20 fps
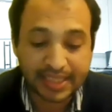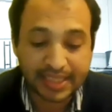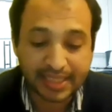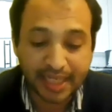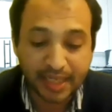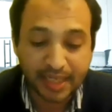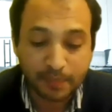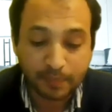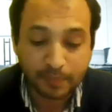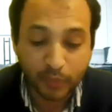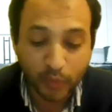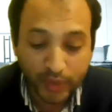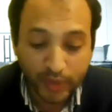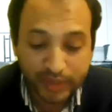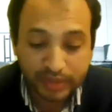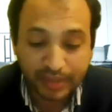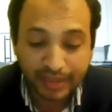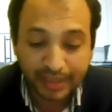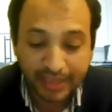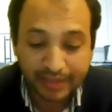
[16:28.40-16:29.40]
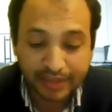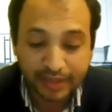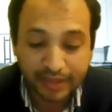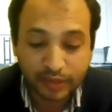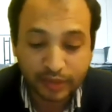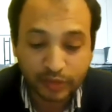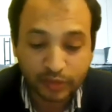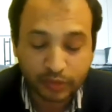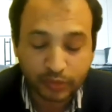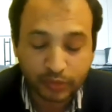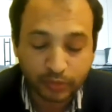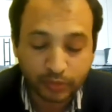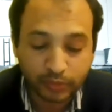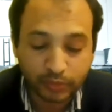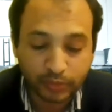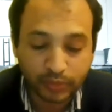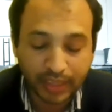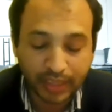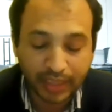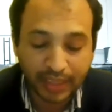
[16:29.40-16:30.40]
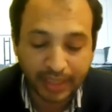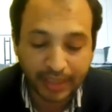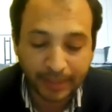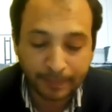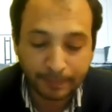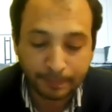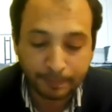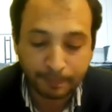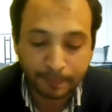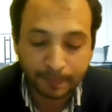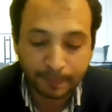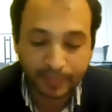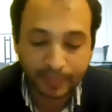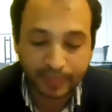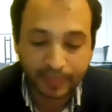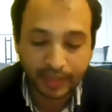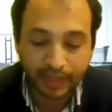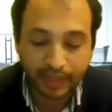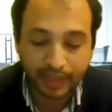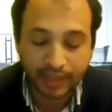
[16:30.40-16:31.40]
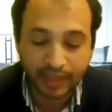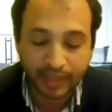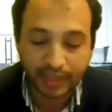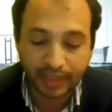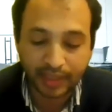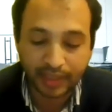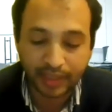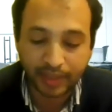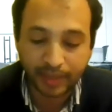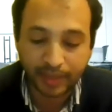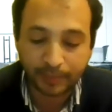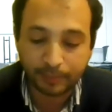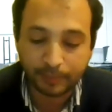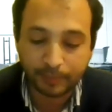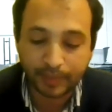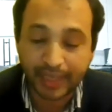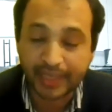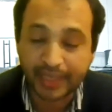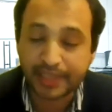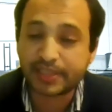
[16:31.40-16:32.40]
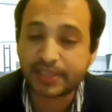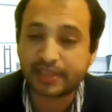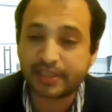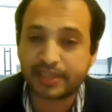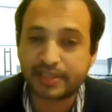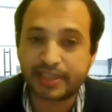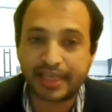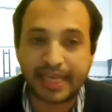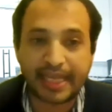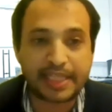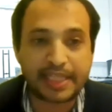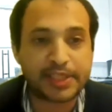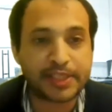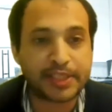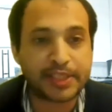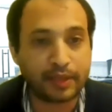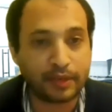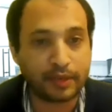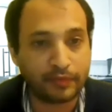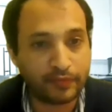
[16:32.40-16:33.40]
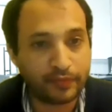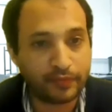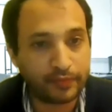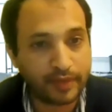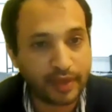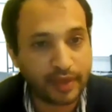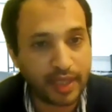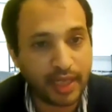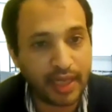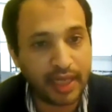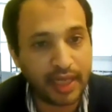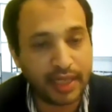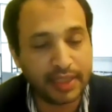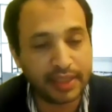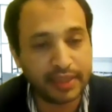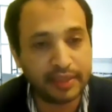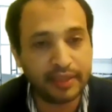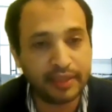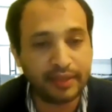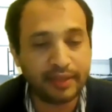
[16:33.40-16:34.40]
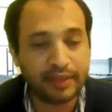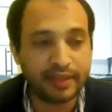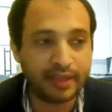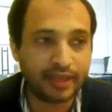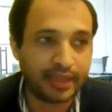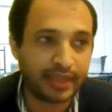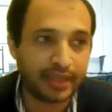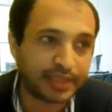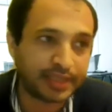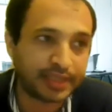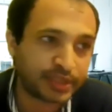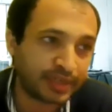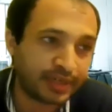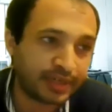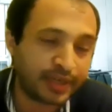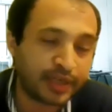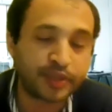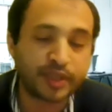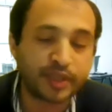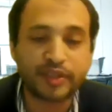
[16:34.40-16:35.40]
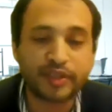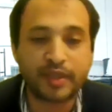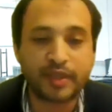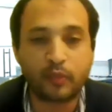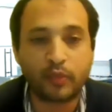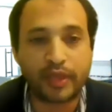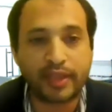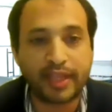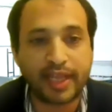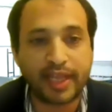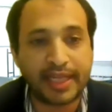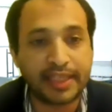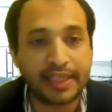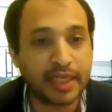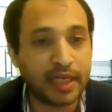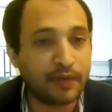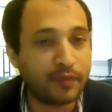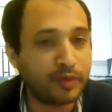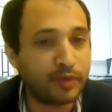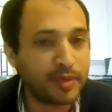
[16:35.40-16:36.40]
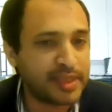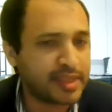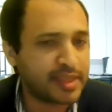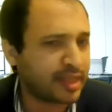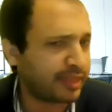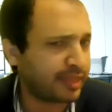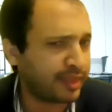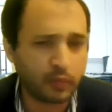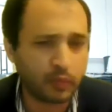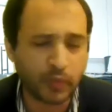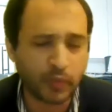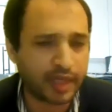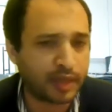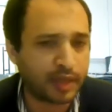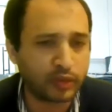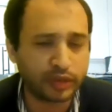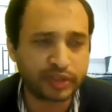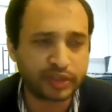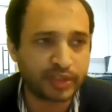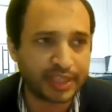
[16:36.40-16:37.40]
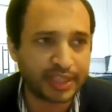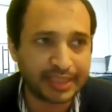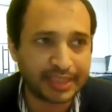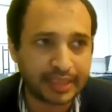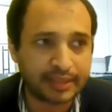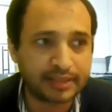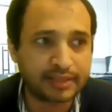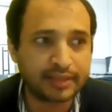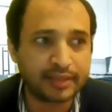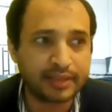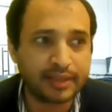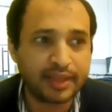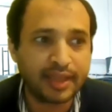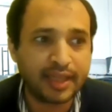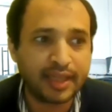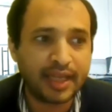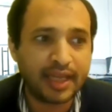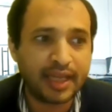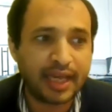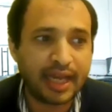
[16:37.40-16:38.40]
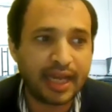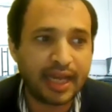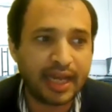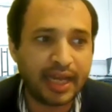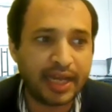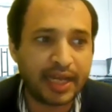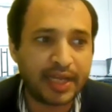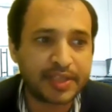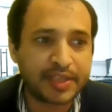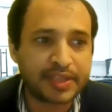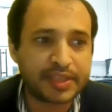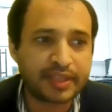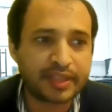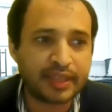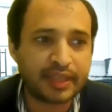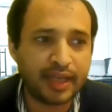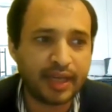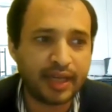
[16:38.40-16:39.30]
The second point related to the STC itself and its relationship with Hadi government, I think we cannot read it as